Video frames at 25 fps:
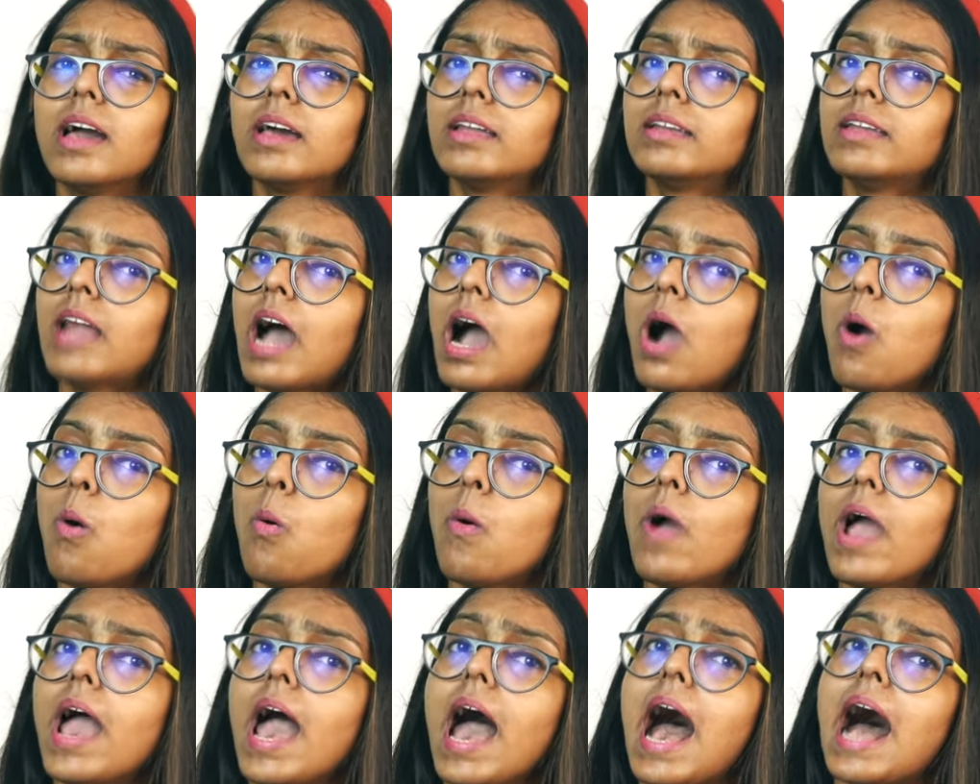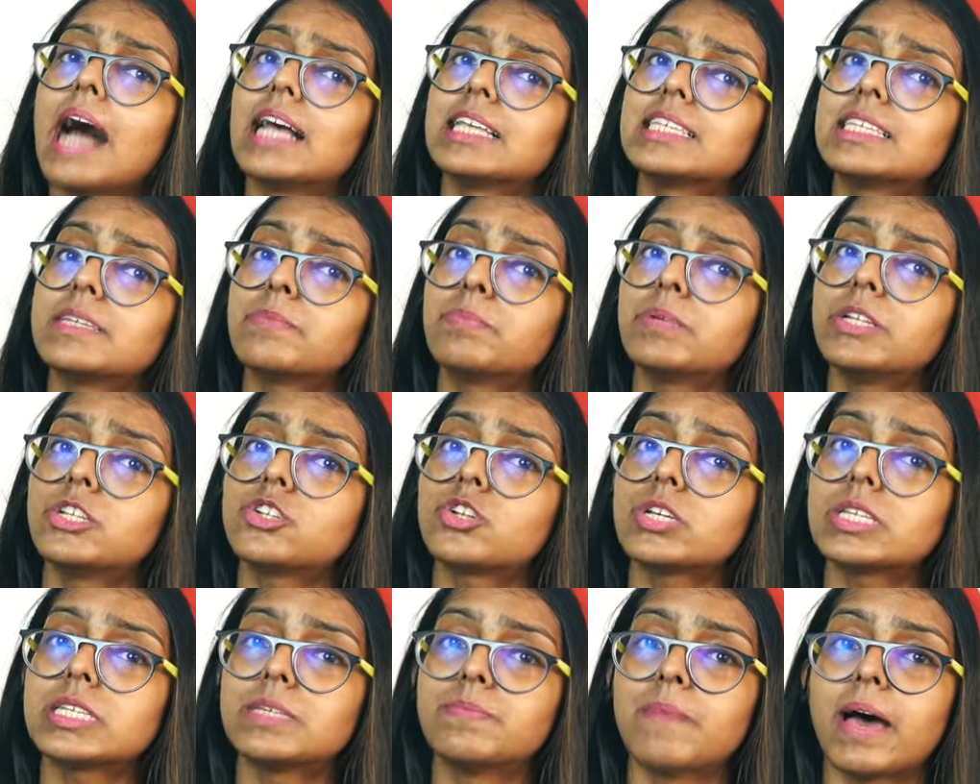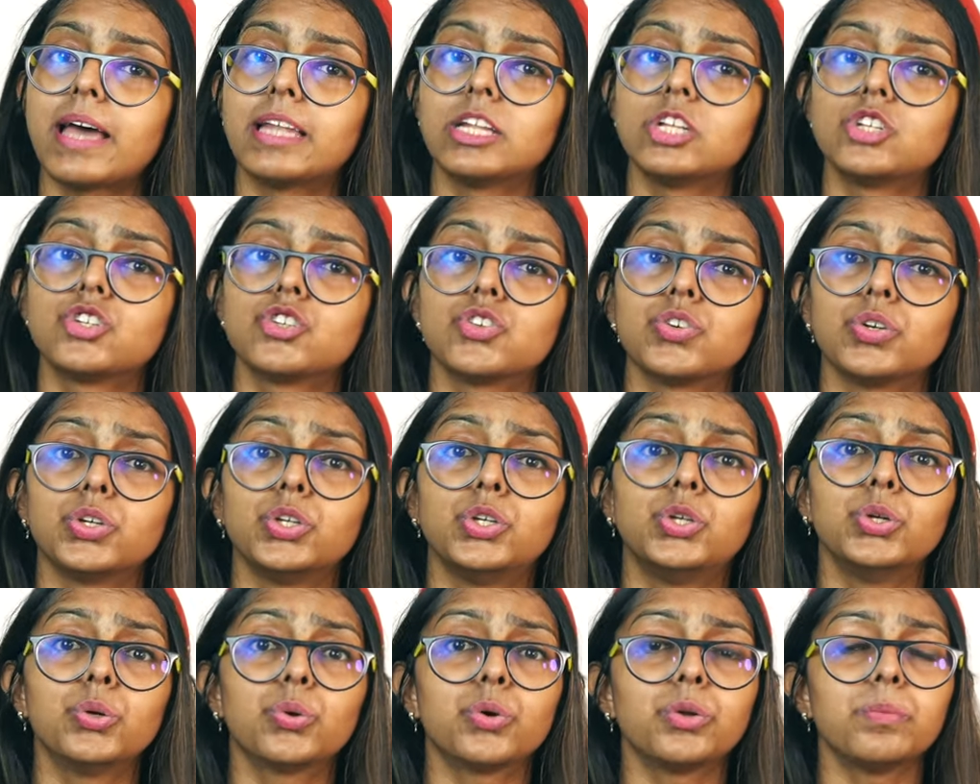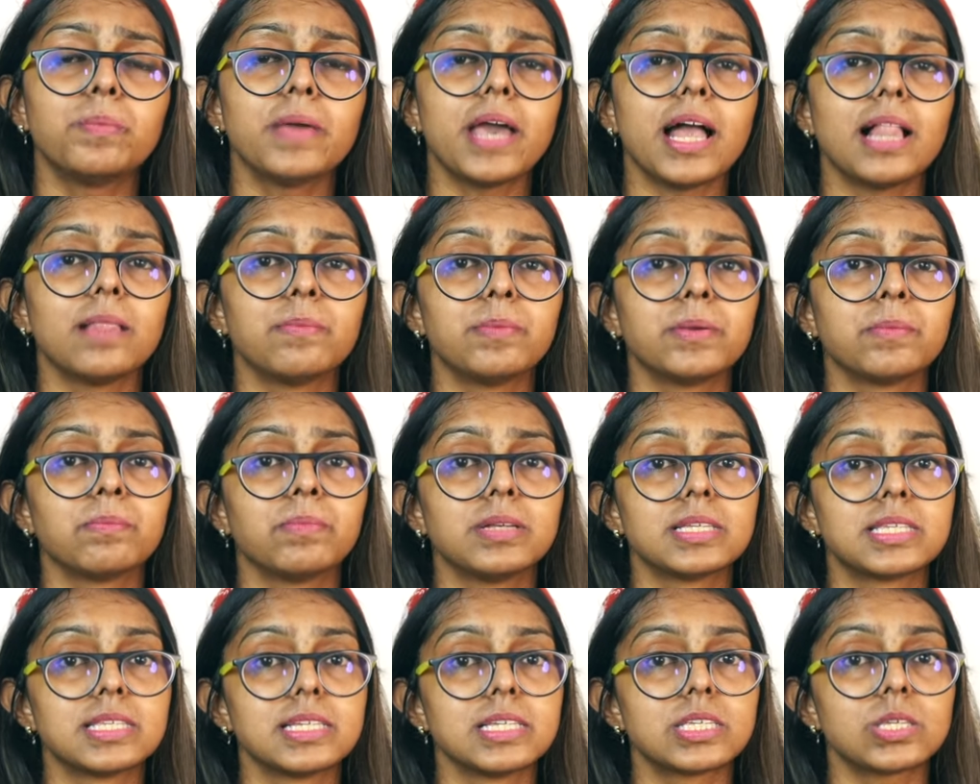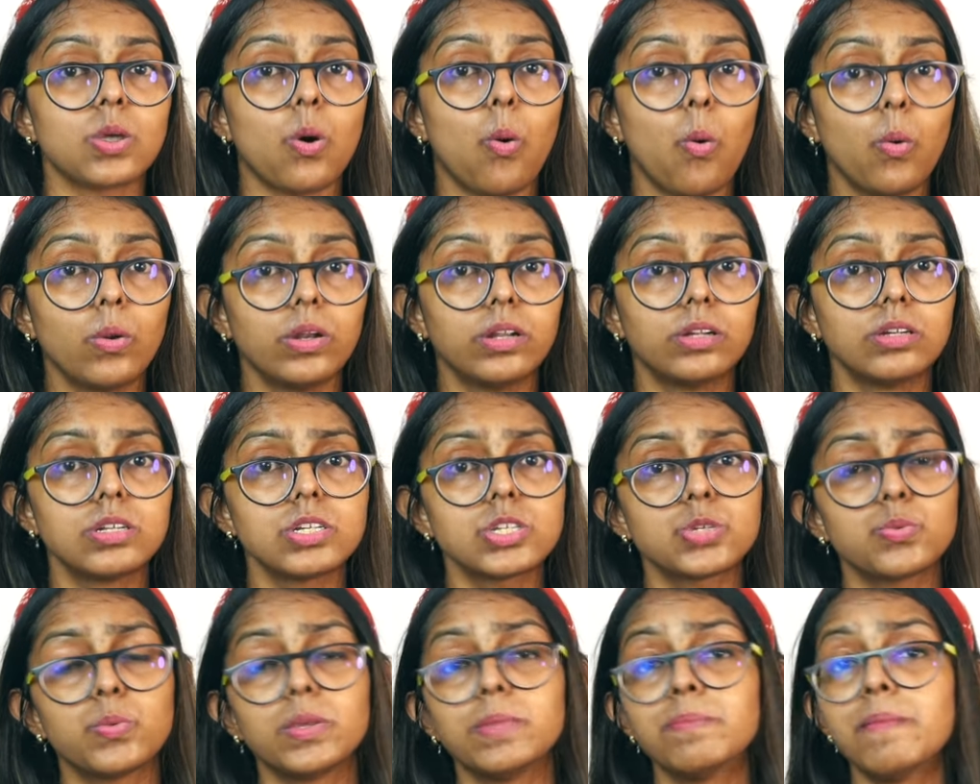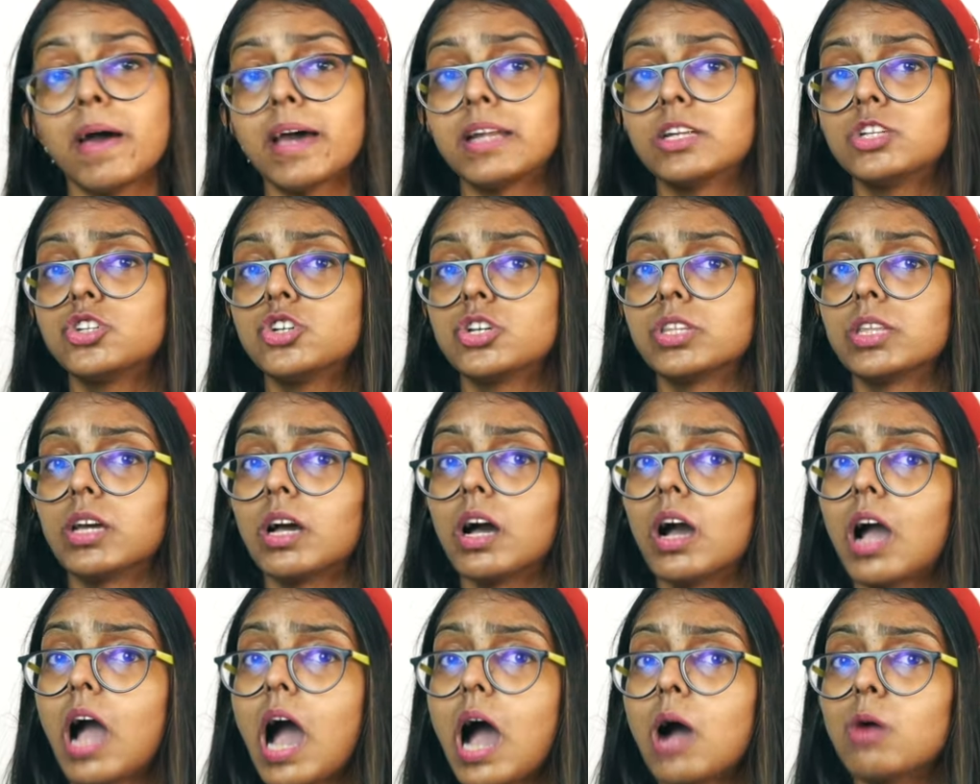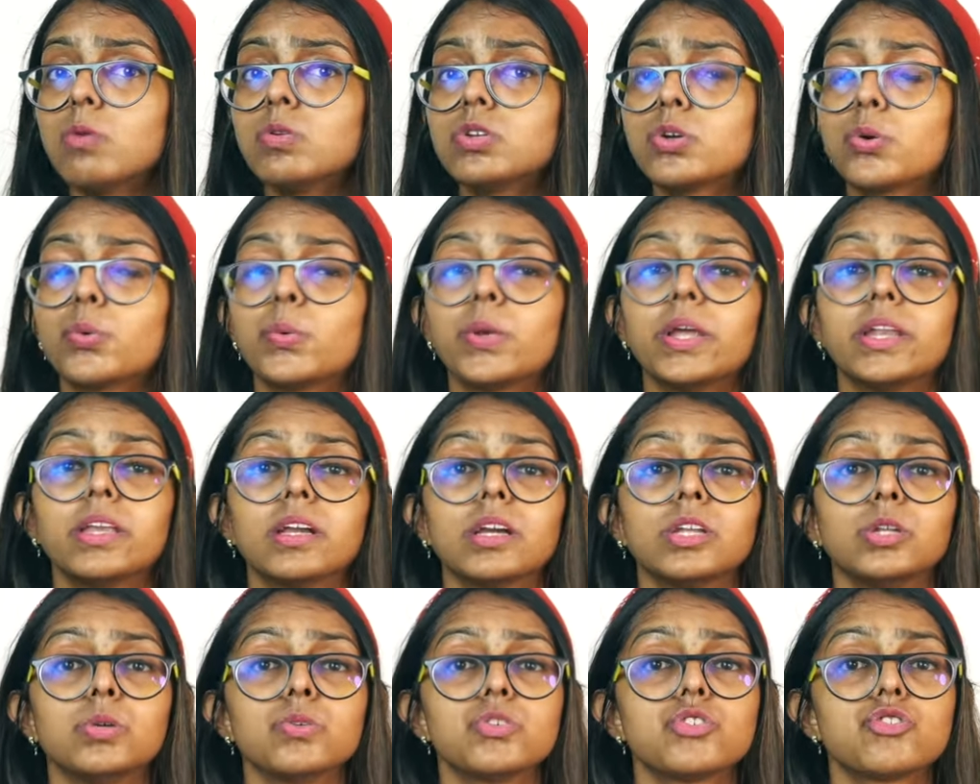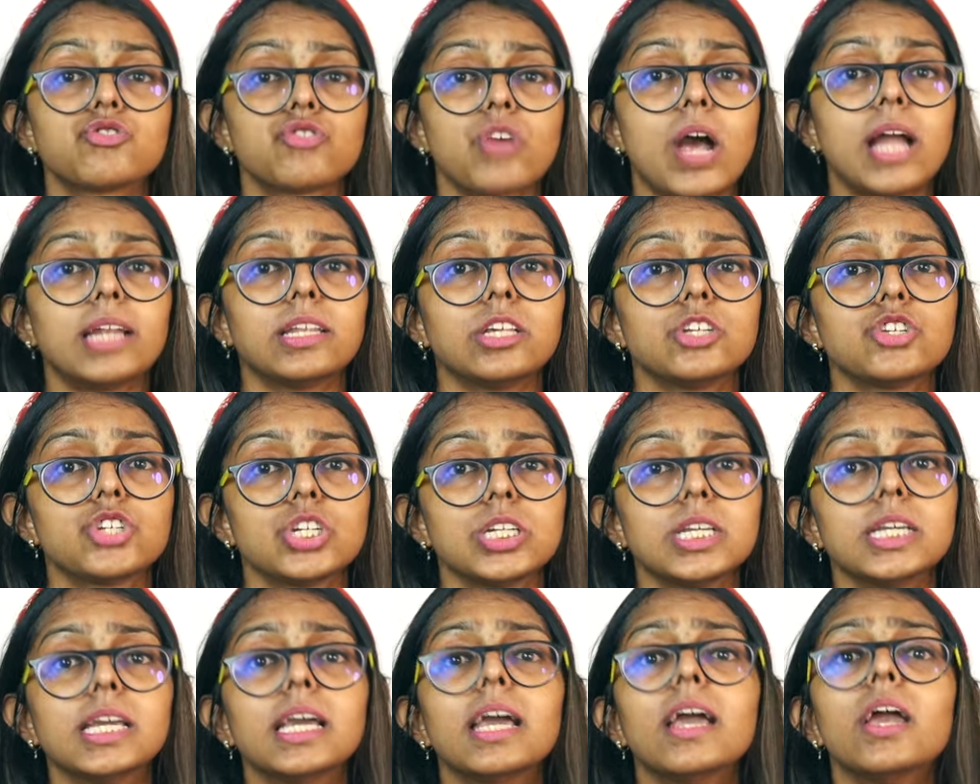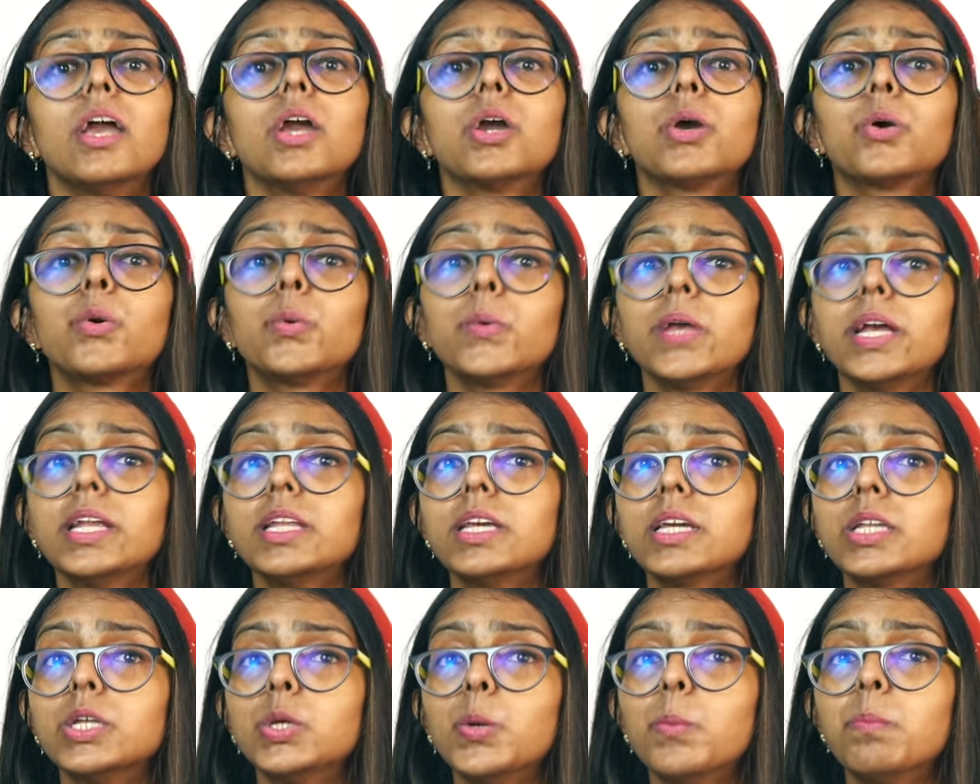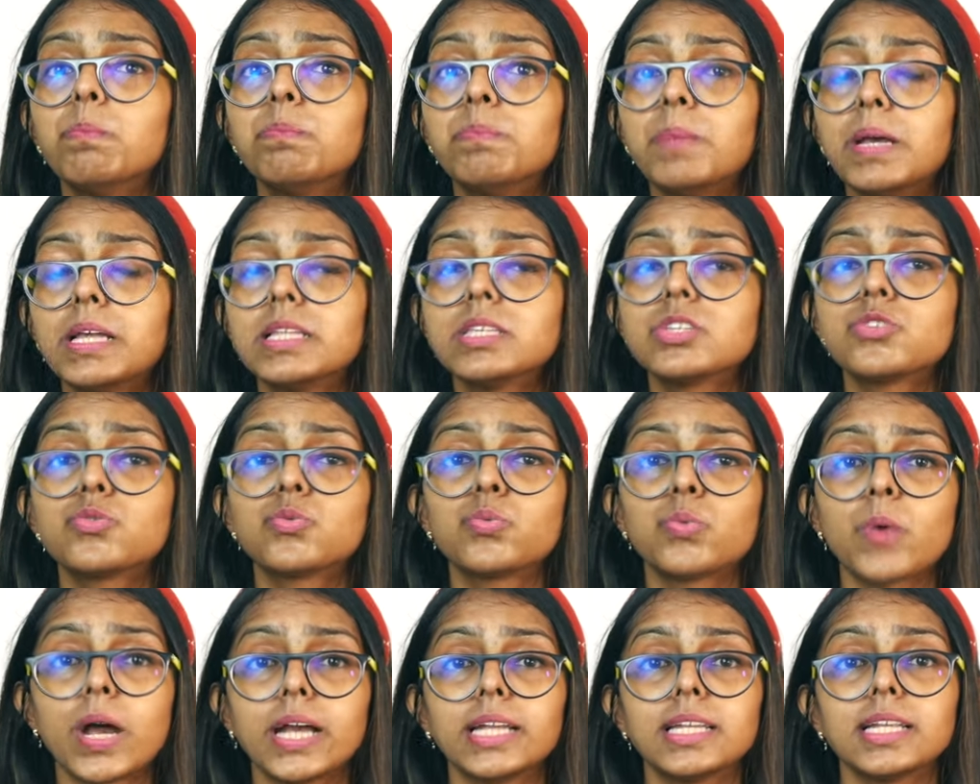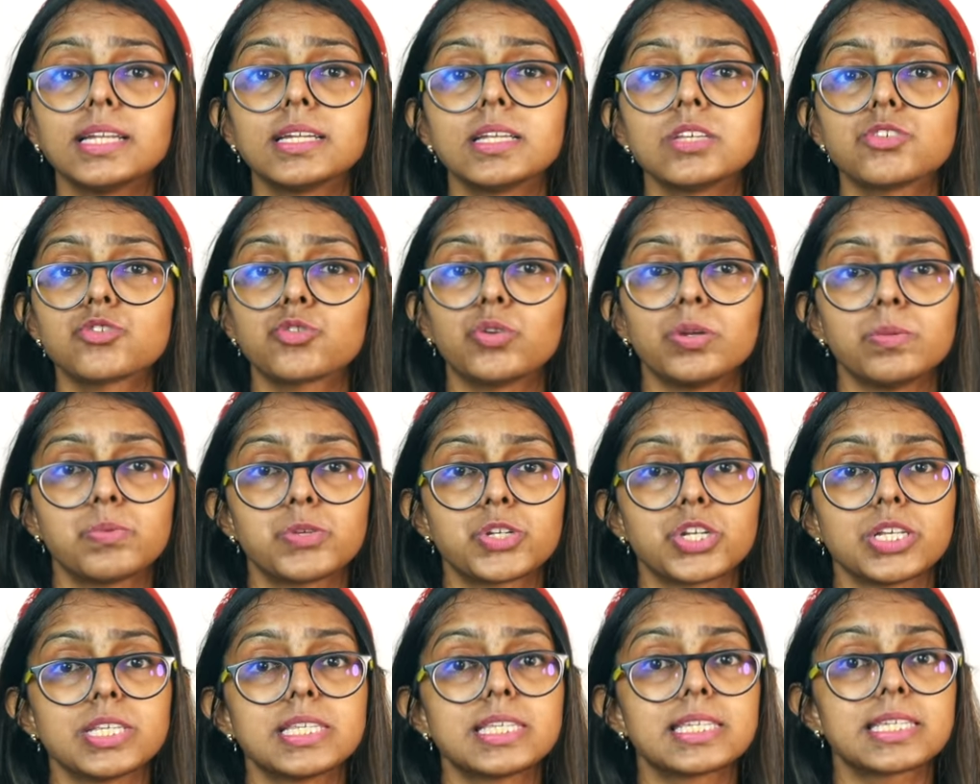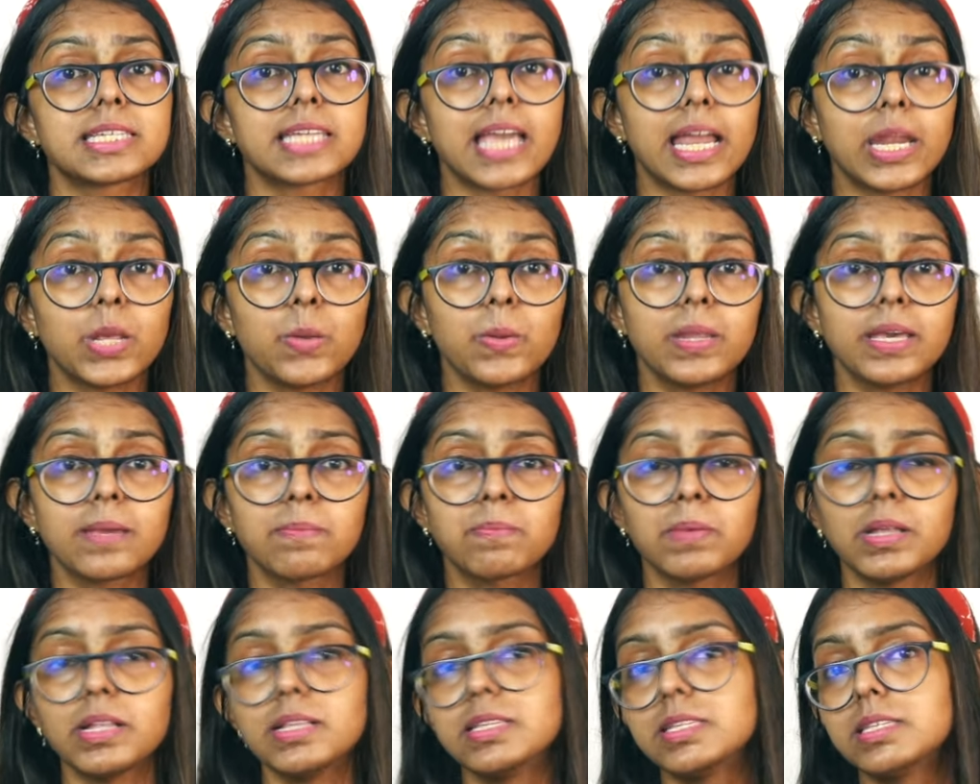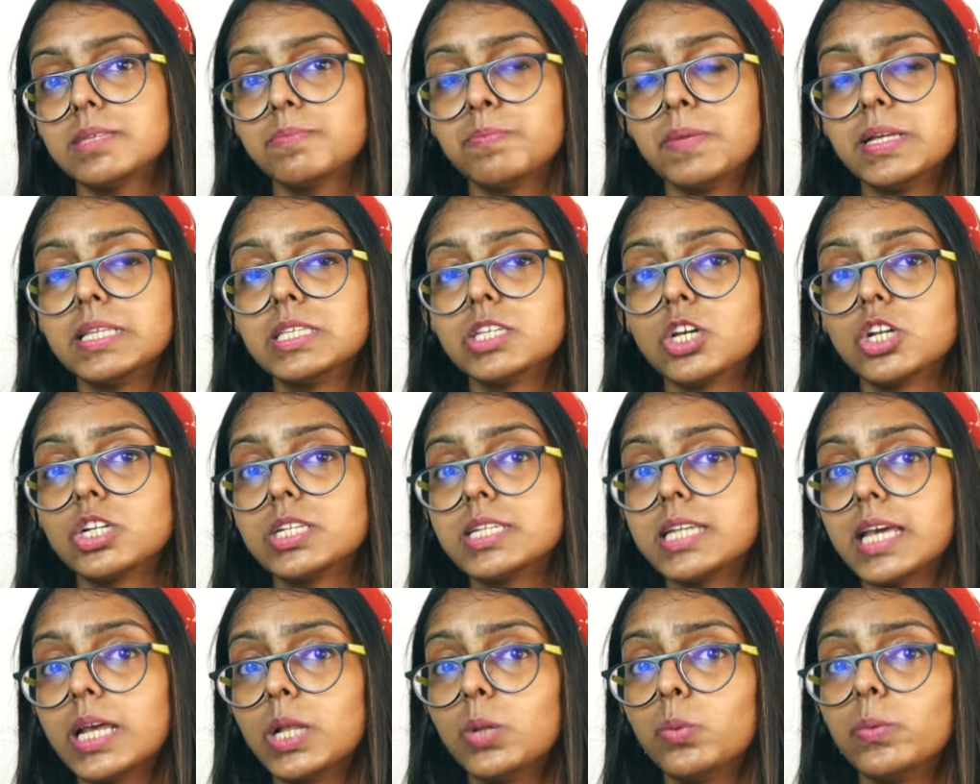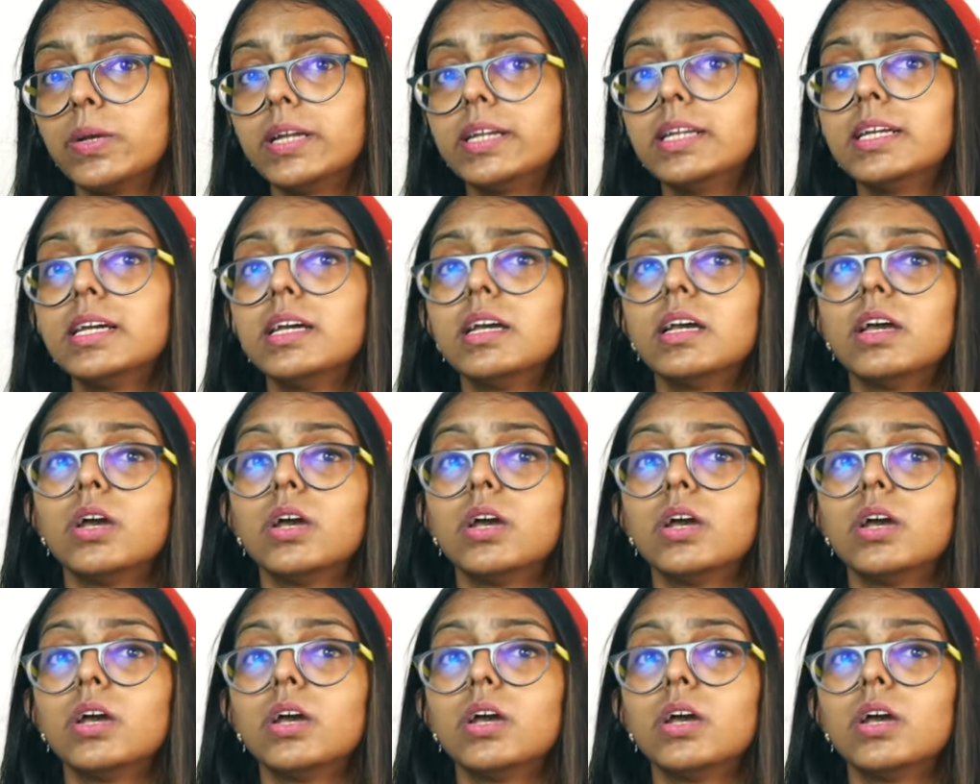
Now, as a Pinterest manager, you could be helping business owners with managing their account, creating a new strategy, creating new pins, writing descriptions, scheduling pins on Tailwind,